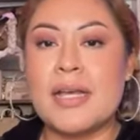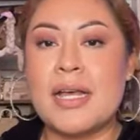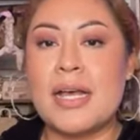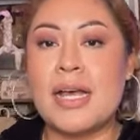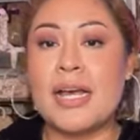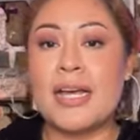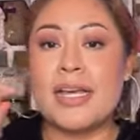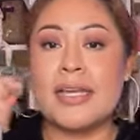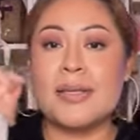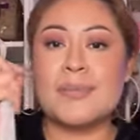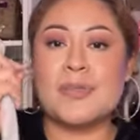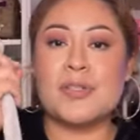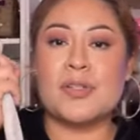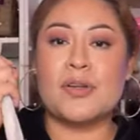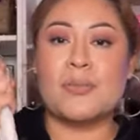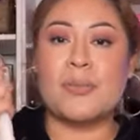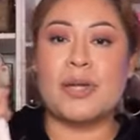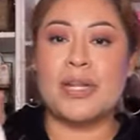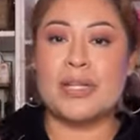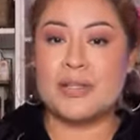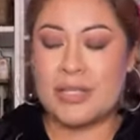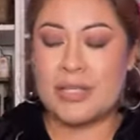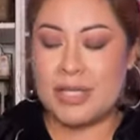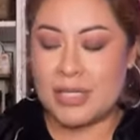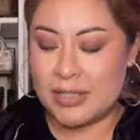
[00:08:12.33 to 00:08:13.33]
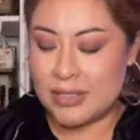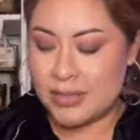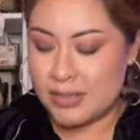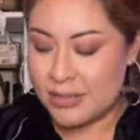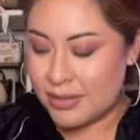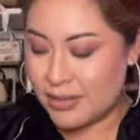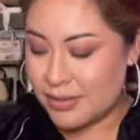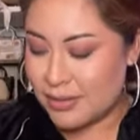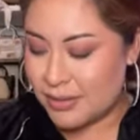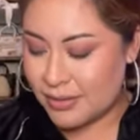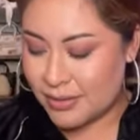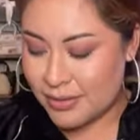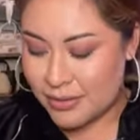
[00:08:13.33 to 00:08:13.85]
I am so mad, you guys.
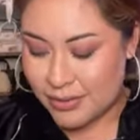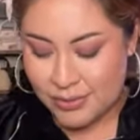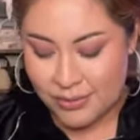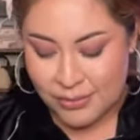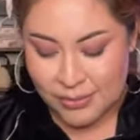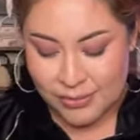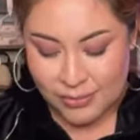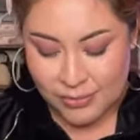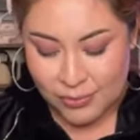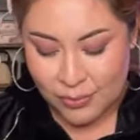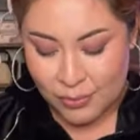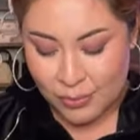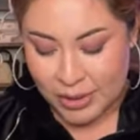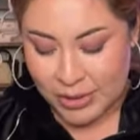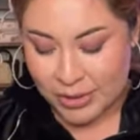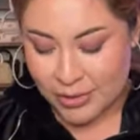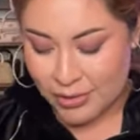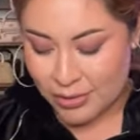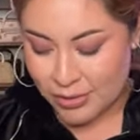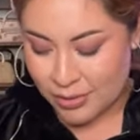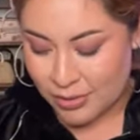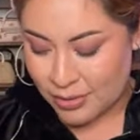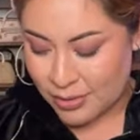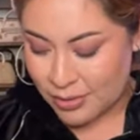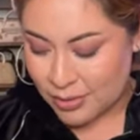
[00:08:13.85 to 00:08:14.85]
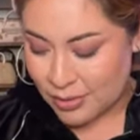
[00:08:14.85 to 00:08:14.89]
This is just too much.